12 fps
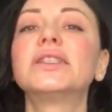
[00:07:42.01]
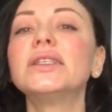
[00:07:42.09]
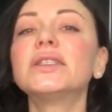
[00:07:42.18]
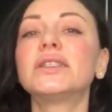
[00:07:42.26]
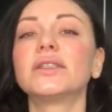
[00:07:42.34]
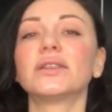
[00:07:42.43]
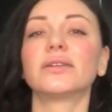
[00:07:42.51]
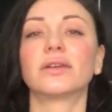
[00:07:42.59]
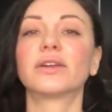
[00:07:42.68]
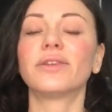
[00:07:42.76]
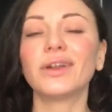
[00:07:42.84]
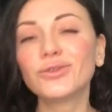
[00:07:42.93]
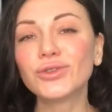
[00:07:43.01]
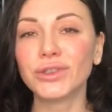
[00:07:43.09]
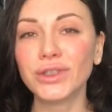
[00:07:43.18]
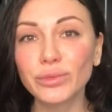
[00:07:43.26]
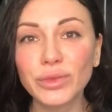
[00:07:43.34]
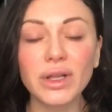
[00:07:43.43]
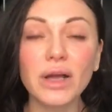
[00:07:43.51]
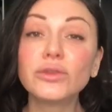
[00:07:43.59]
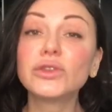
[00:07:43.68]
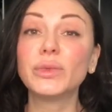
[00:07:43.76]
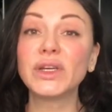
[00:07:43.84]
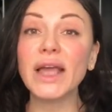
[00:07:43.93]
this revolution in
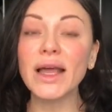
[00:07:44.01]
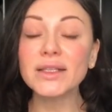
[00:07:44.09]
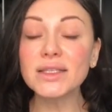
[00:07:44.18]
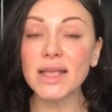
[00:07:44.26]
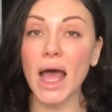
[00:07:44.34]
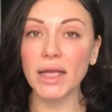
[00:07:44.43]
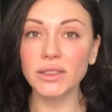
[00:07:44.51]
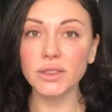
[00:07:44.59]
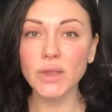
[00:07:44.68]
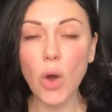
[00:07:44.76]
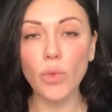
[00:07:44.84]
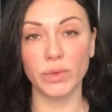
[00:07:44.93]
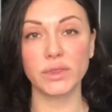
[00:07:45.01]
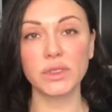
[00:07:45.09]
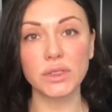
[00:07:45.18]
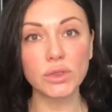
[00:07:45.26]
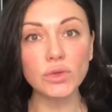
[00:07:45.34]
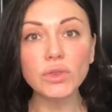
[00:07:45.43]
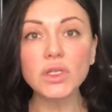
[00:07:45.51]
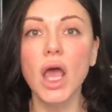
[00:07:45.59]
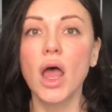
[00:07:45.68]
Belarus began. I just opened the news,